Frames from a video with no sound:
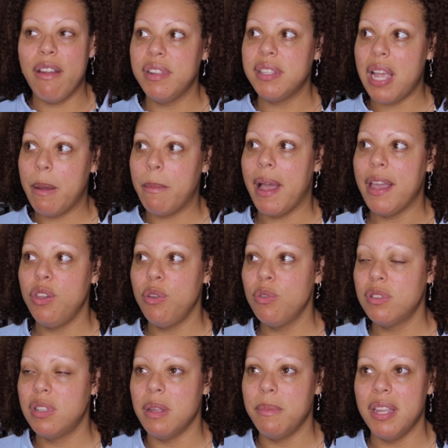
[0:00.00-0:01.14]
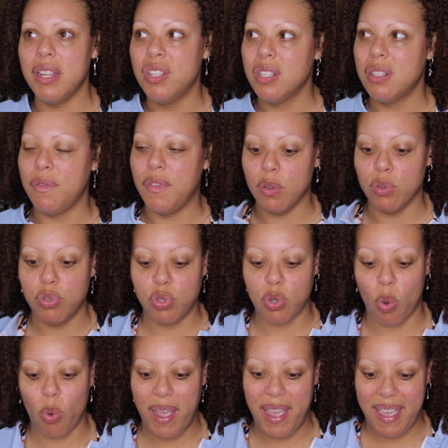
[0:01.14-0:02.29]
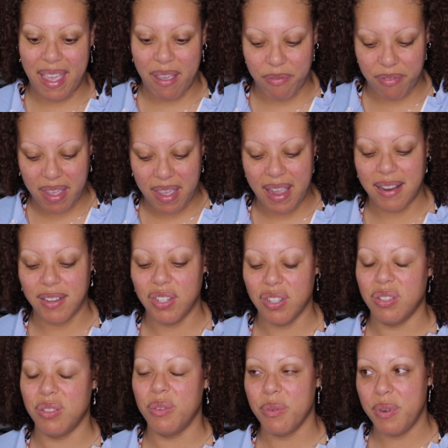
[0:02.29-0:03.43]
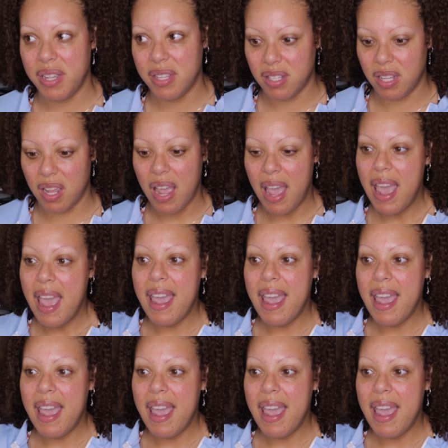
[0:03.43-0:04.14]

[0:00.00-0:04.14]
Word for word: every time i use them it just feels so heavy and just greasy